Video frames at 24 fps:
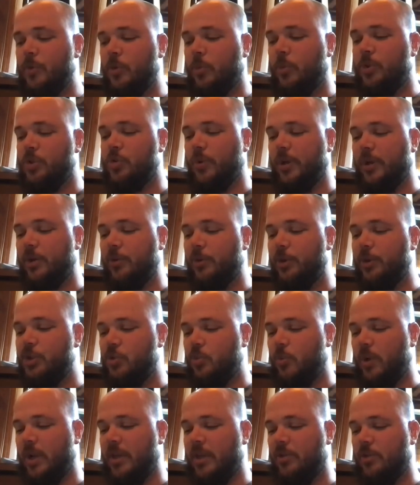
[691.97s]
which wriggled
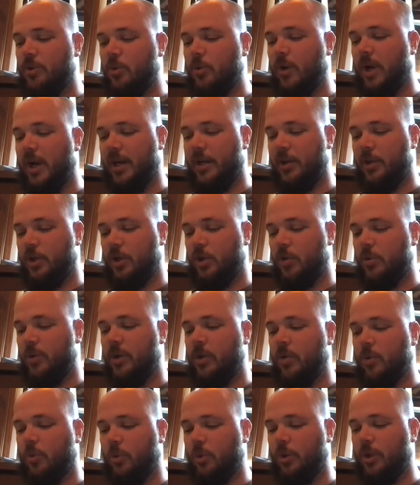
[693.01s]
its way through Idaho
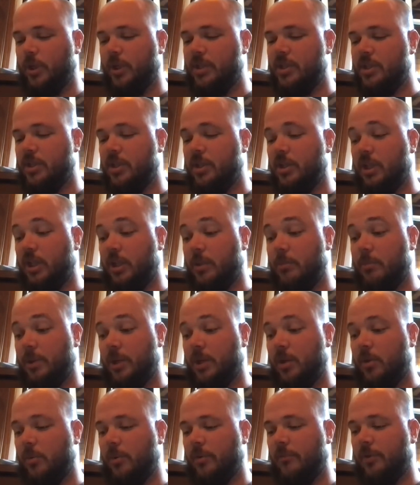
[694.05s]
and Oregon to the
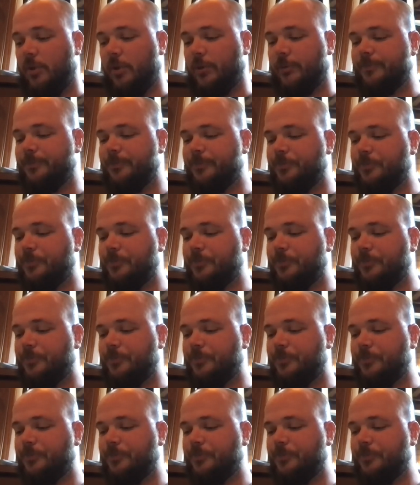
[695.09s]
Columbia River.